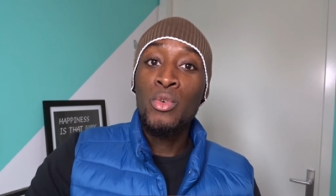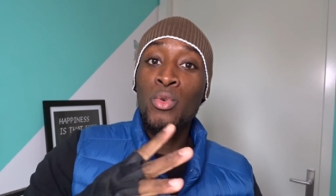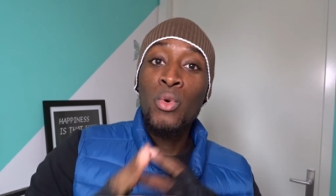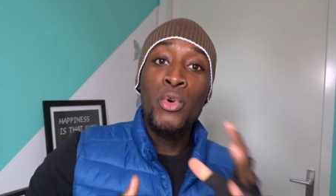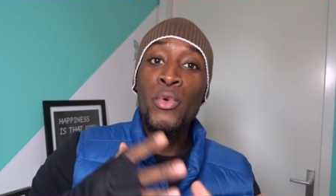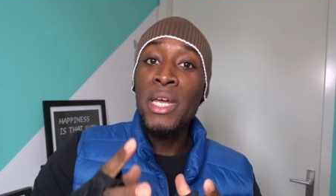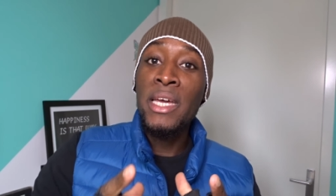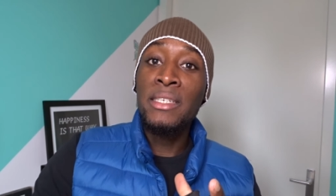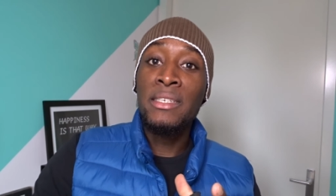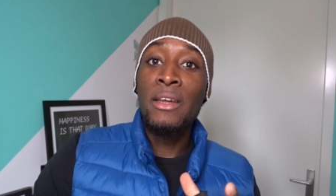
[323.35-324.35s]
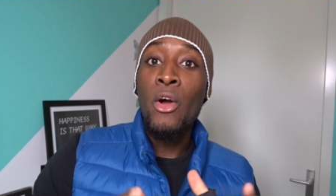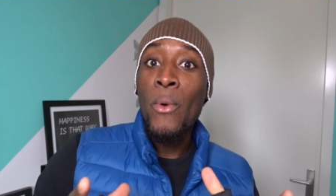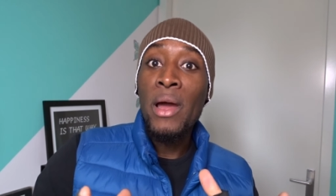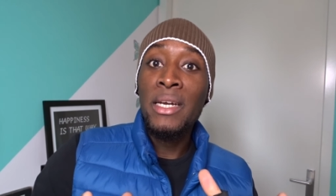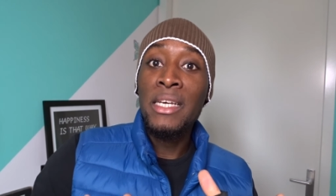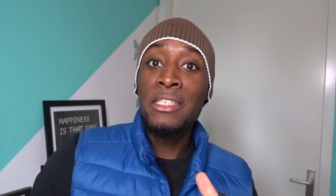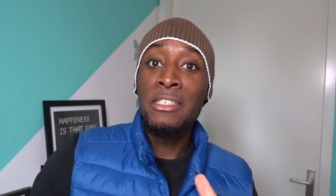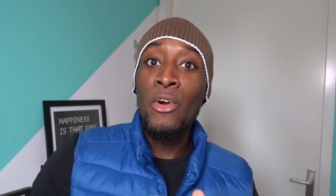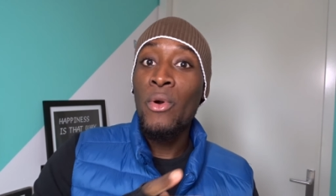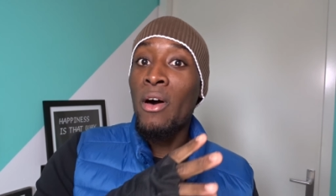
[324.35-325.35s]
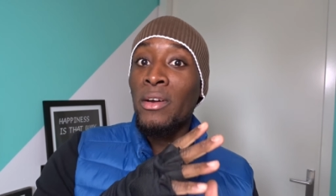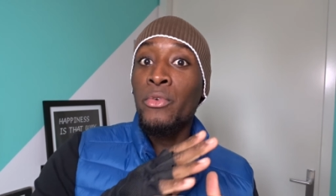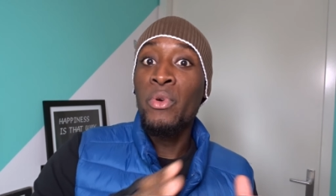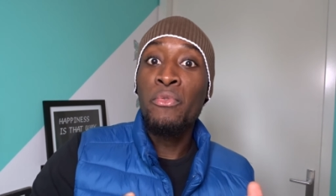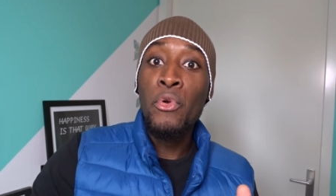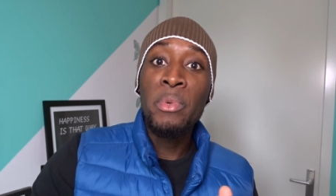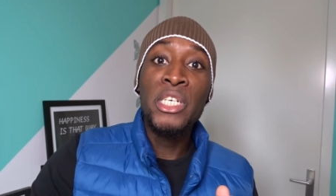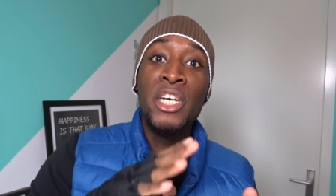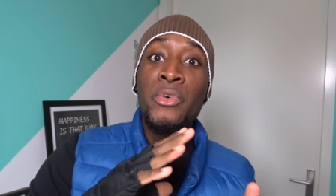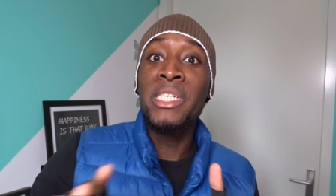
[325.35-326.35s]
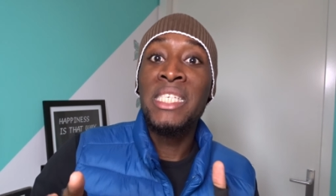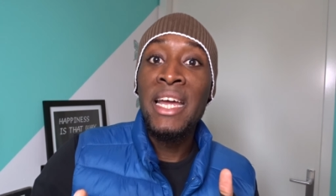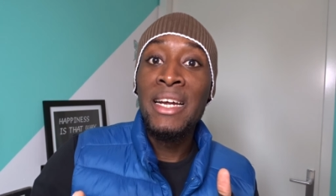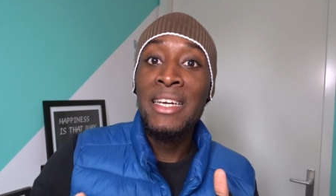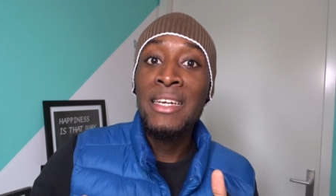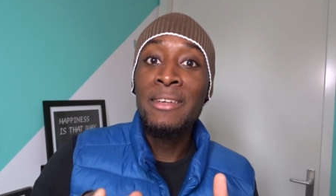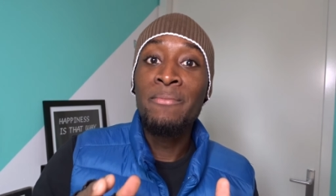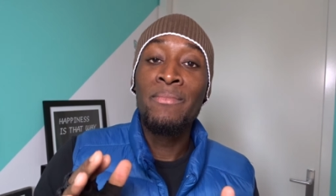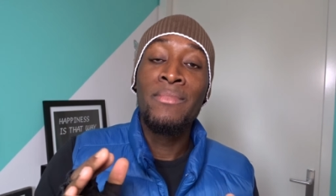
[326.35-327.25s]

to create awareness around refurbish and recycling.